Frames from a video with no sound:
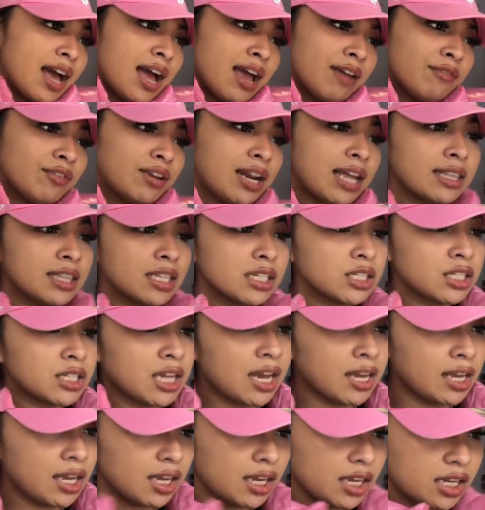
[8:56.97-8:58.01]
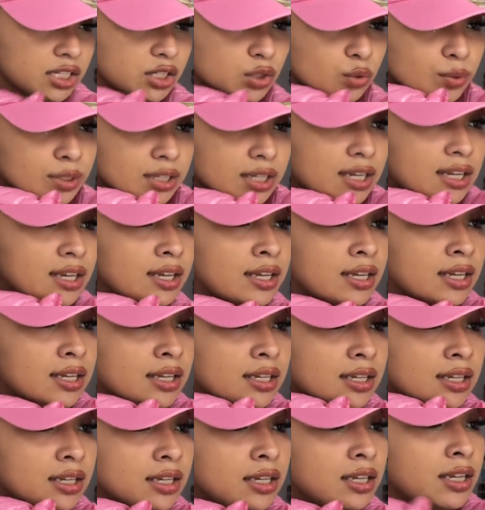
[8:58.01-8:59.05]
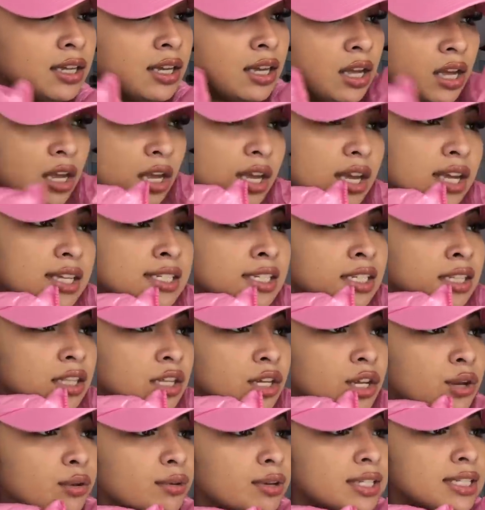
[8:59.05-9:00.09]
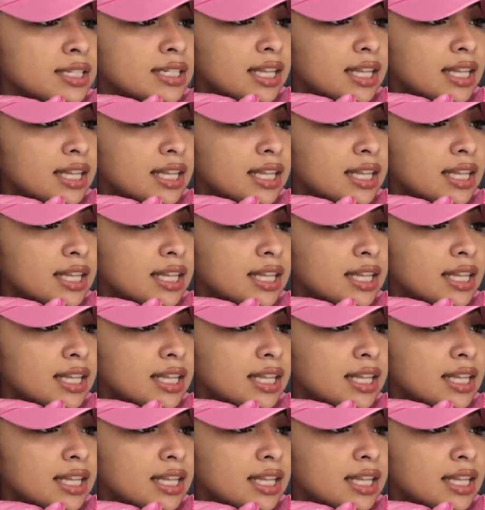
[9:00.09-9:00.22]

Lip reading: feel like this jacket isn't the cutest thing